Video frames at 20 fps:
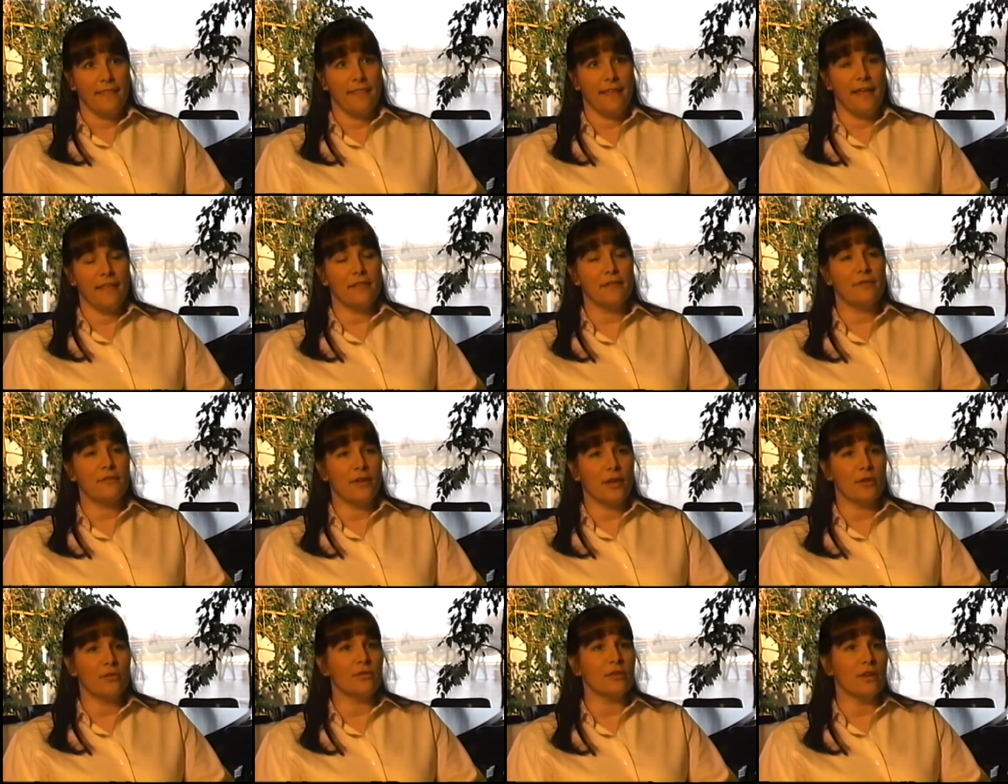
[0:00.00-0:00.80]
that the
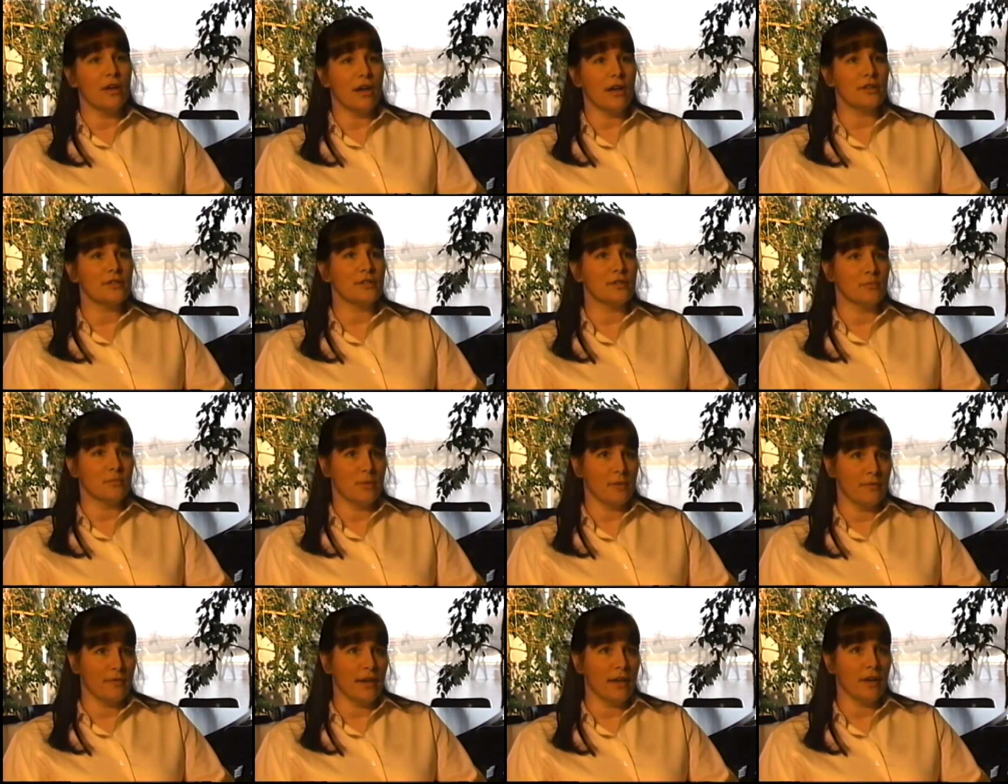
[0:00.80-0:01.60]
federal law
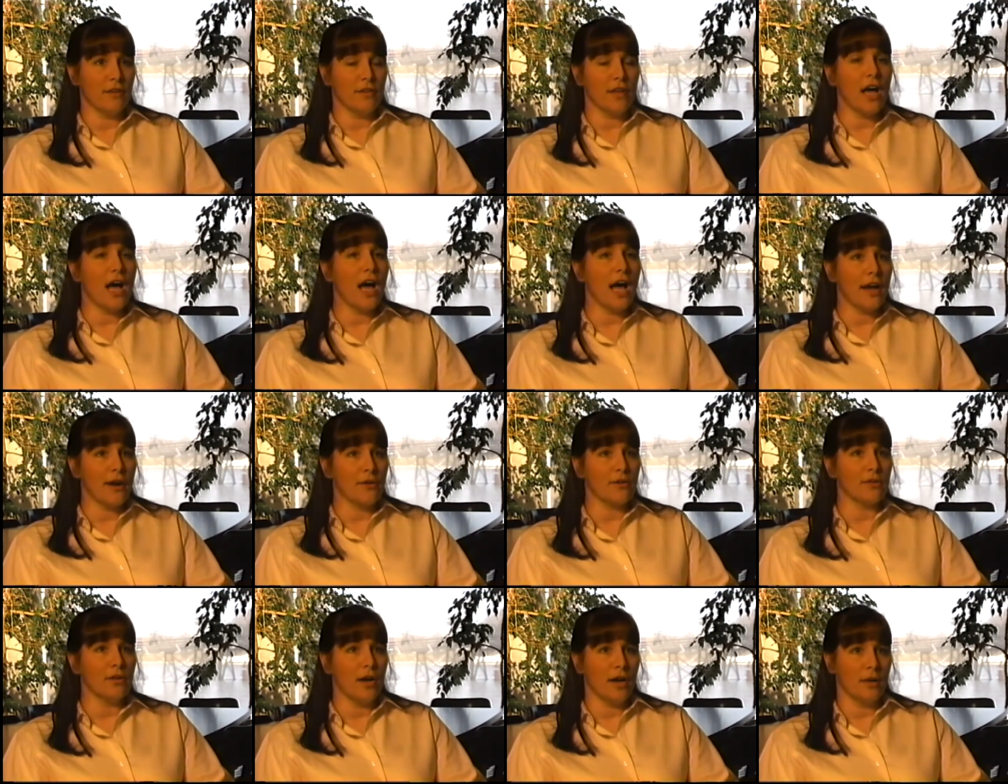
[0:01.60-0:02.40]
should prevail, the
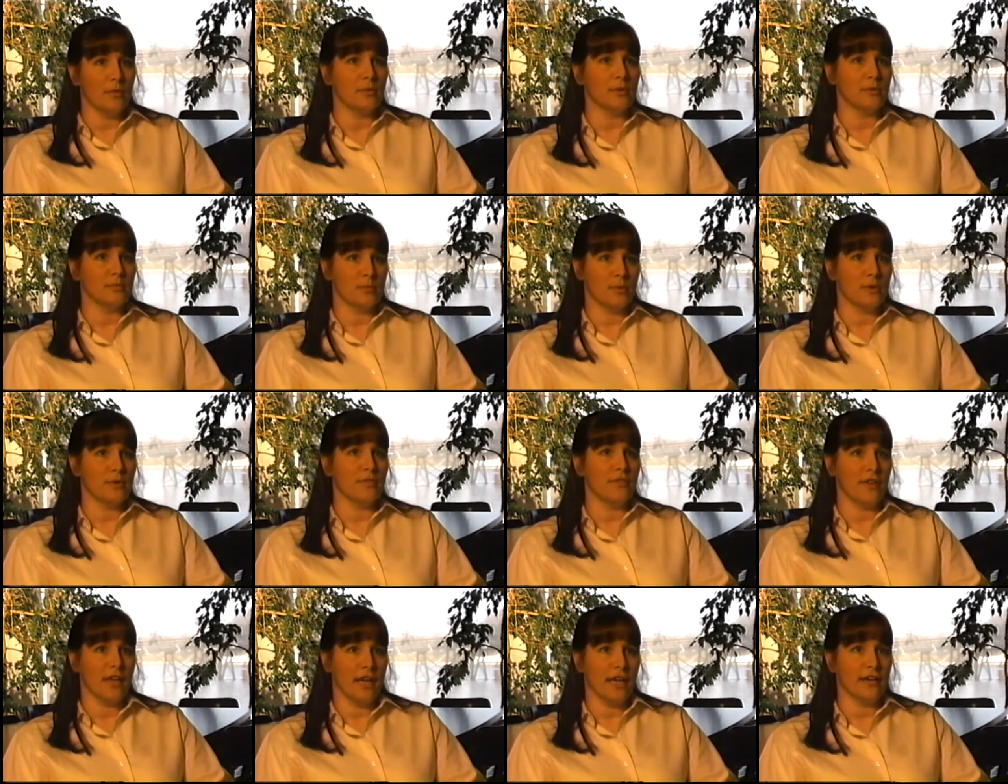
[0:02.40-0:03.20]
higher law would
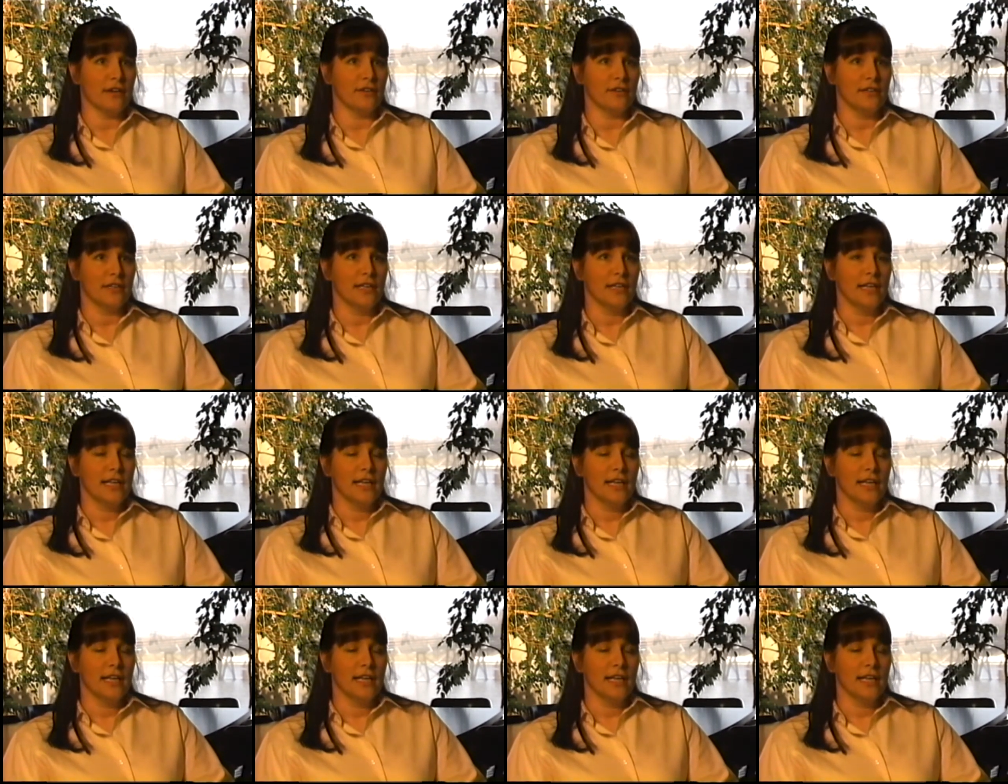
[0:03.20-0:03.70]
prevail,